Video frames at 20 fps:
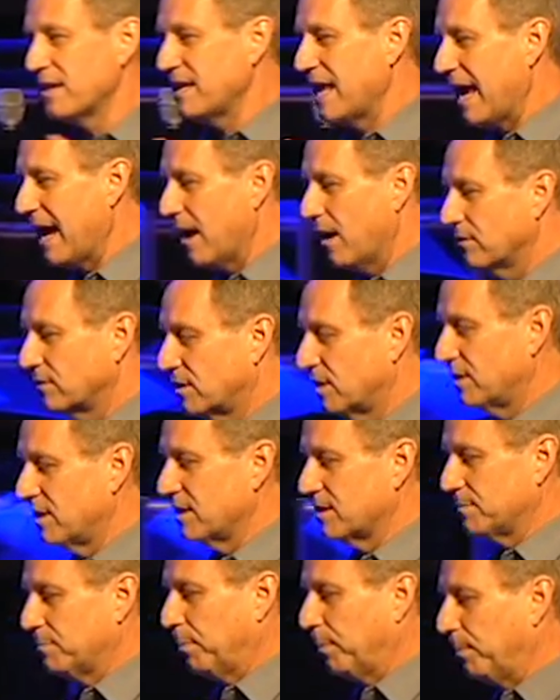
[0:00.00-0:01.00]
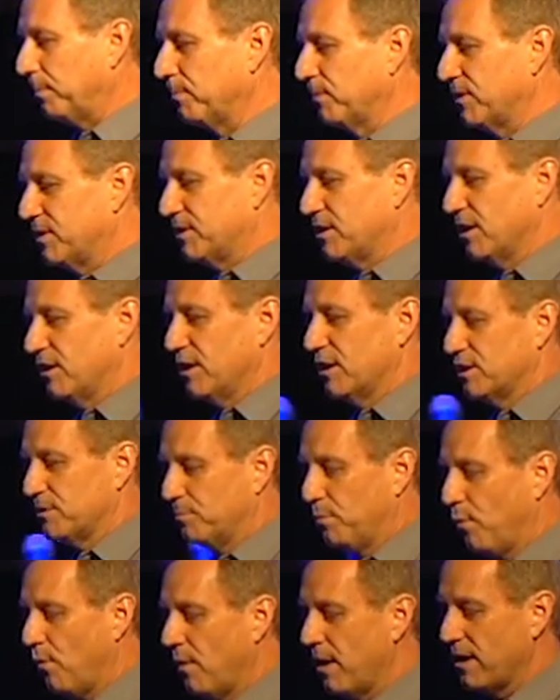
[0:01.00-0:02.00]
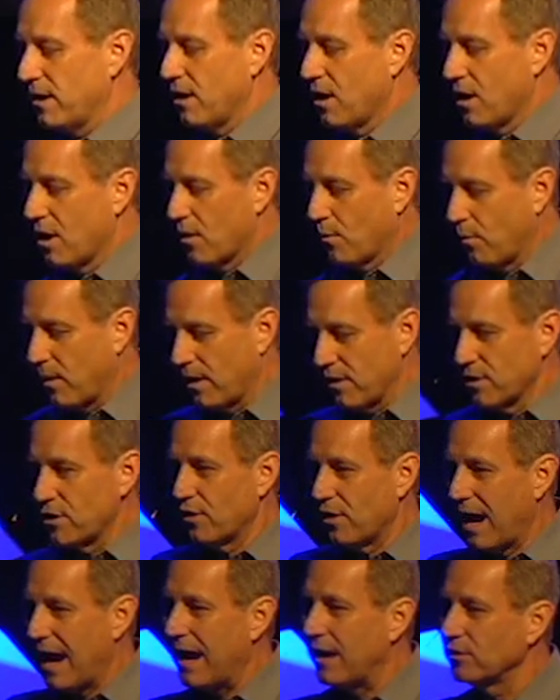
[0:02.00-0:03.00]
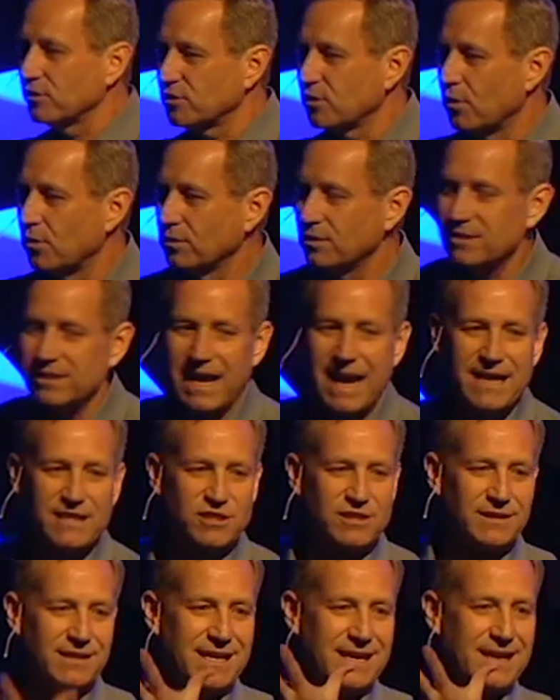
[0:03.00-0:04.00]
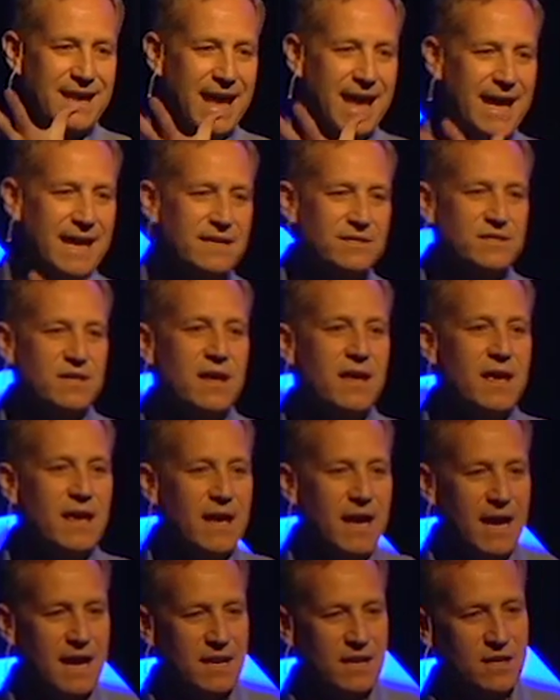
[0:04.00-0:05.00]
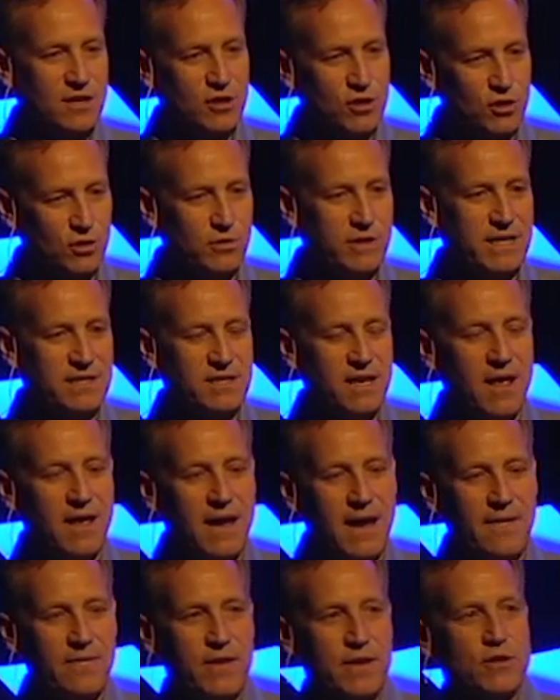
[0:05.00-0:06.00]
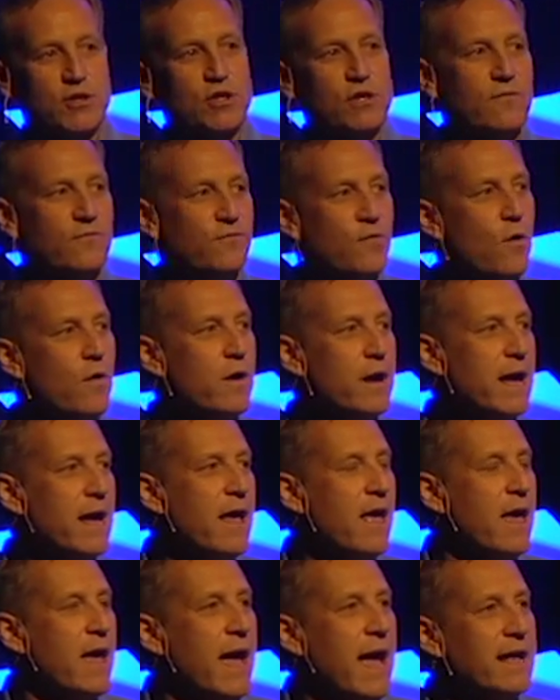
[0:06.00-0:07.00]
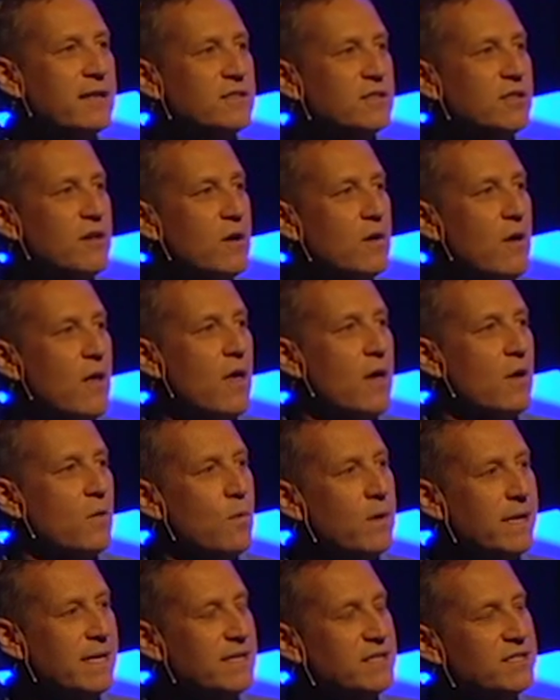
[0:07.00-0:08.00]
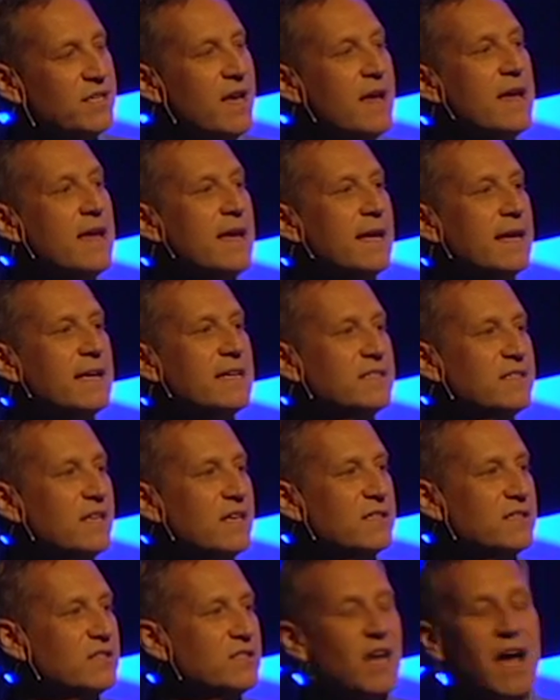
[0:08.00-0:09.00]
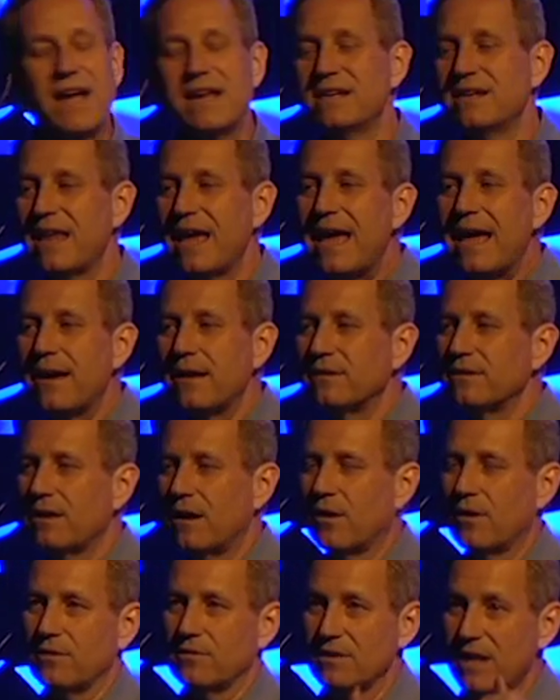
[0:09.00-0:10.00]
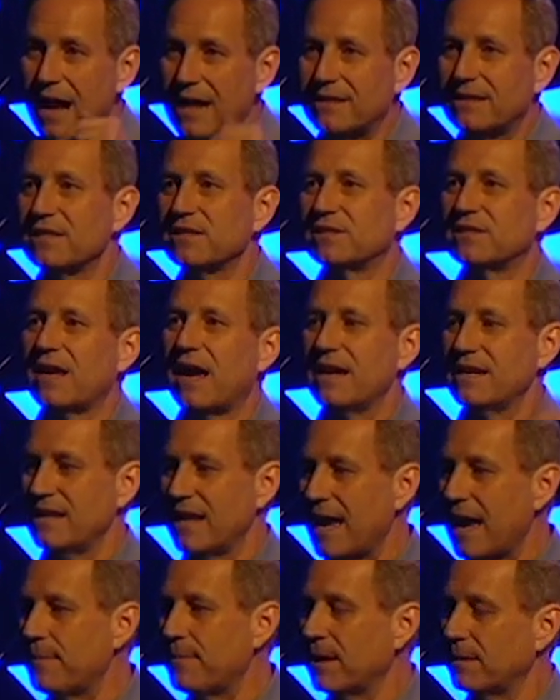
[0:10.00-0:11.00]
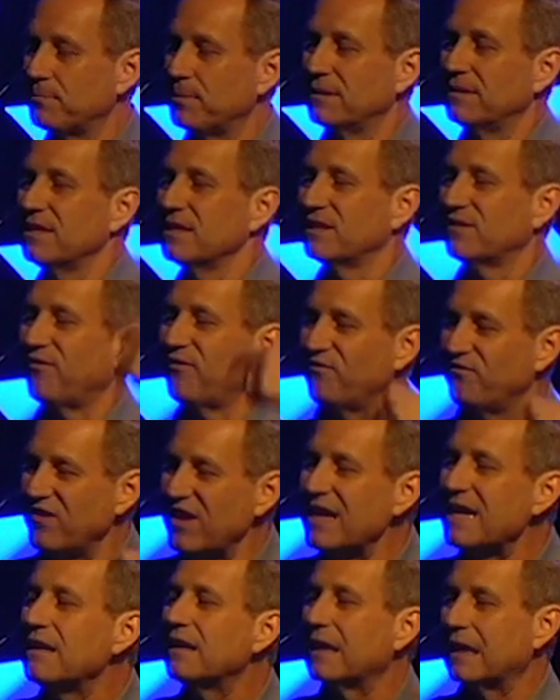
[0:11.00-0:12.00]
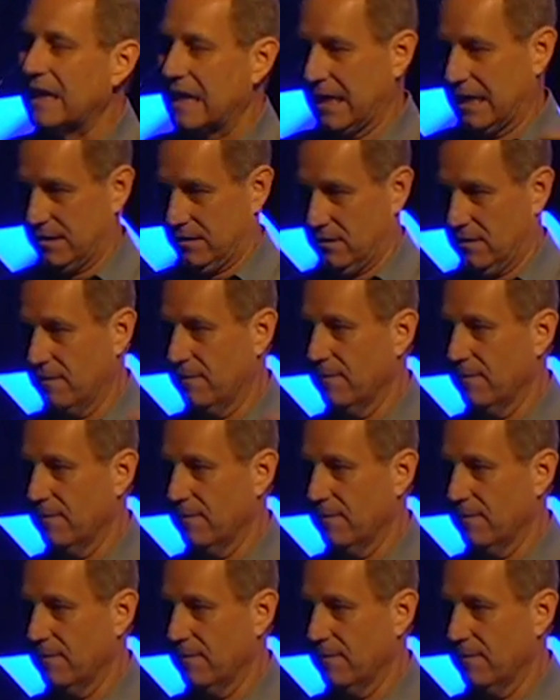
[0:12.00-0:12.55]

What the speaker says: now to this point where your household is actually enhanced and increased, and there's euphoria. And so what he's saying is this dynamic, or not this dynamic, but this feeling